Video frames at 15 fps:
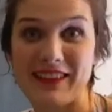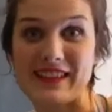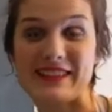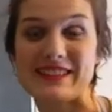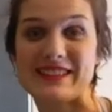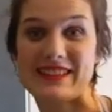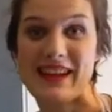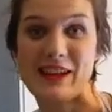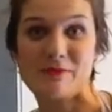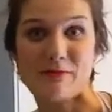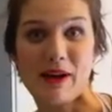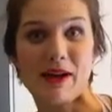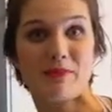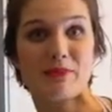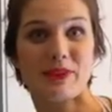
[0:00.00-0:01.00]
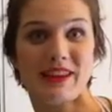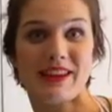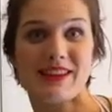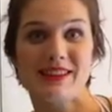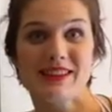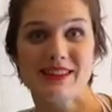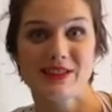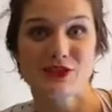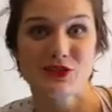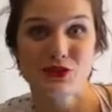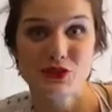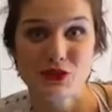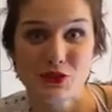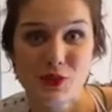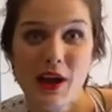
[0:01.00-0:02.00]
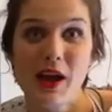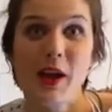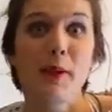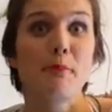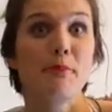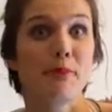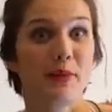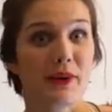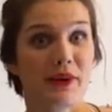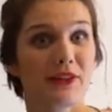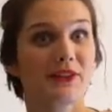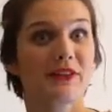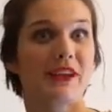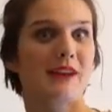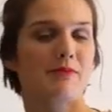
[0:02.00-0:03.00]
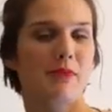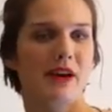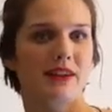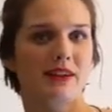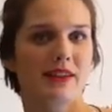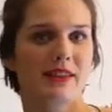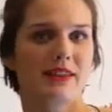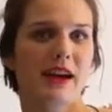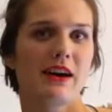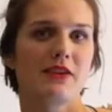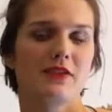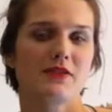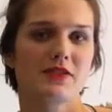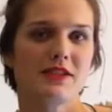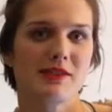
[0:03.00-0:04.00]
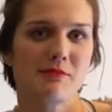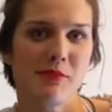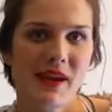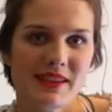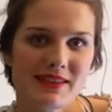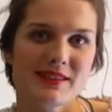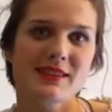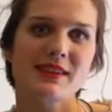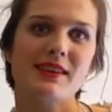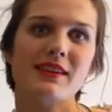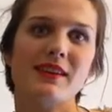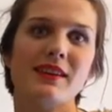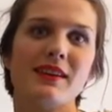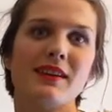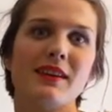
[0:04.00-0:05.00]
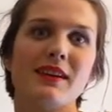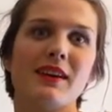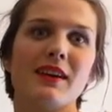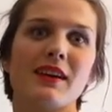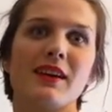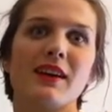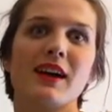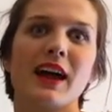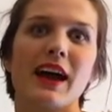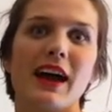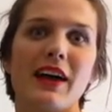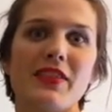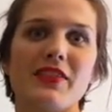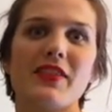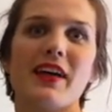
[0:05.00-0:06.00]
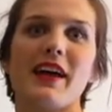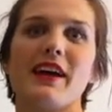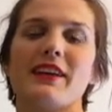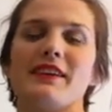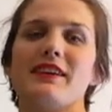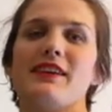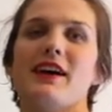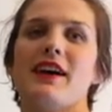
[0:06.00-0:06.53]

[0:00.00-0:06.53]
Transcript: Instead, my plan is to build a monolith out of cement and then